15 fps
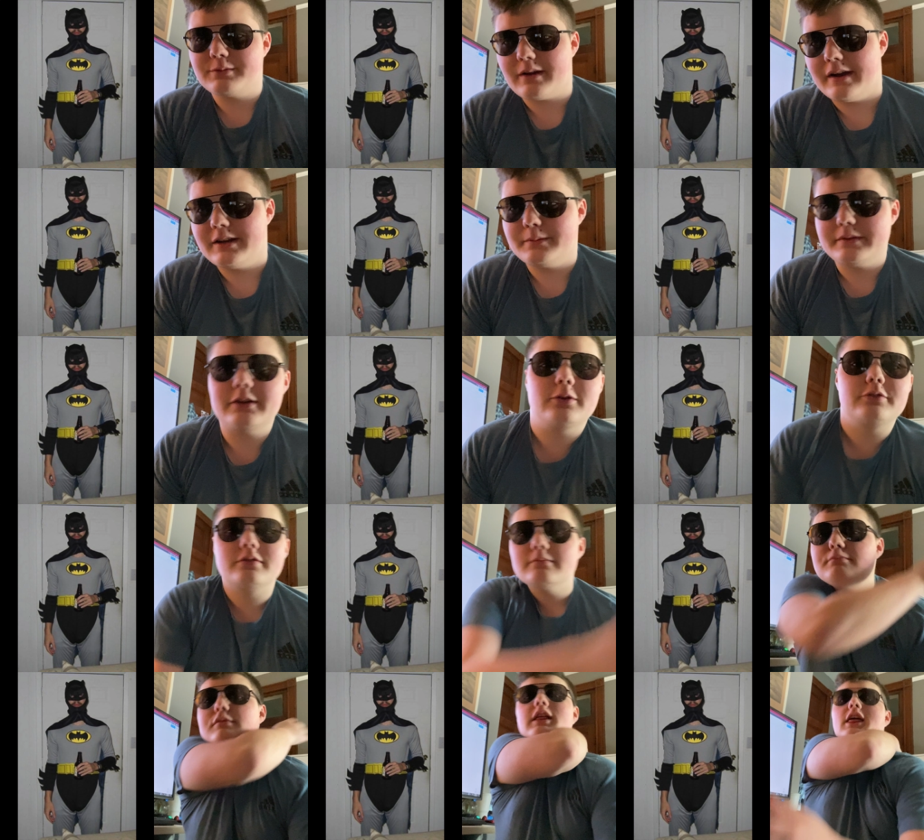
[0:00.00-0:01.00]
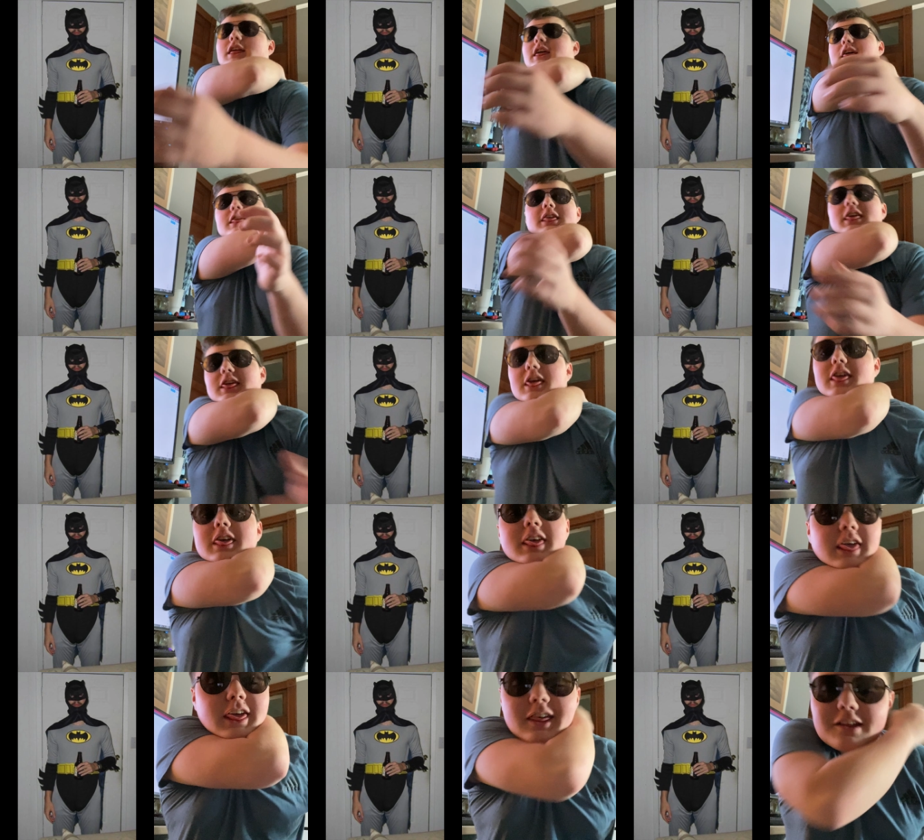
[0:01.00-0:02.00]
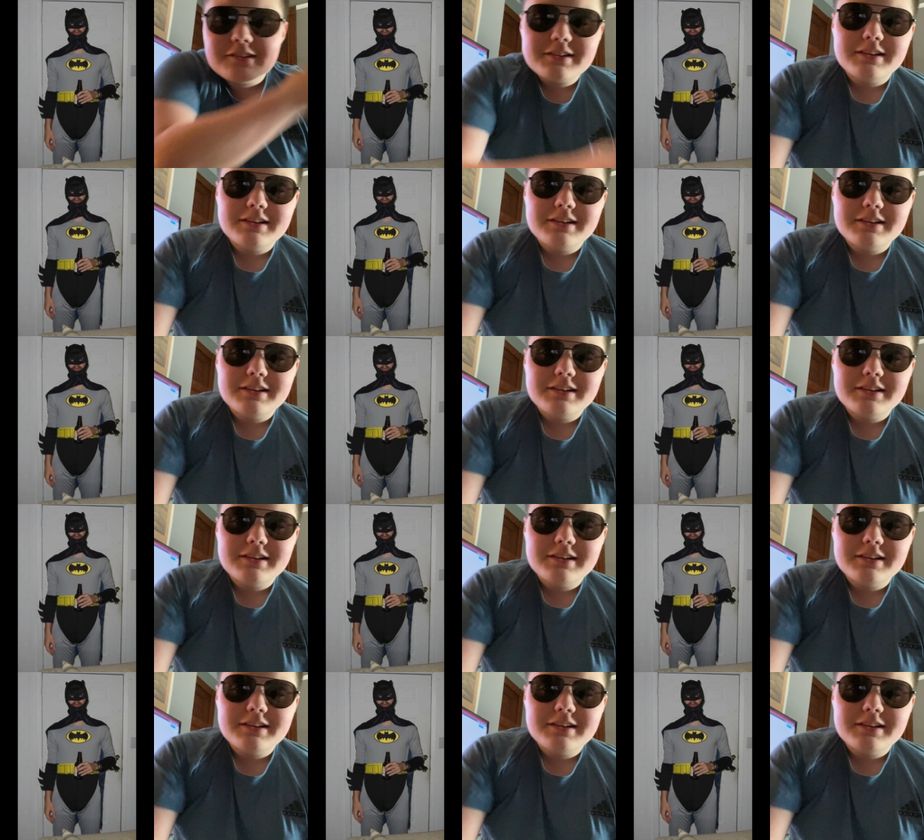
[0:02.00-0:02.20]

behind him and goes, and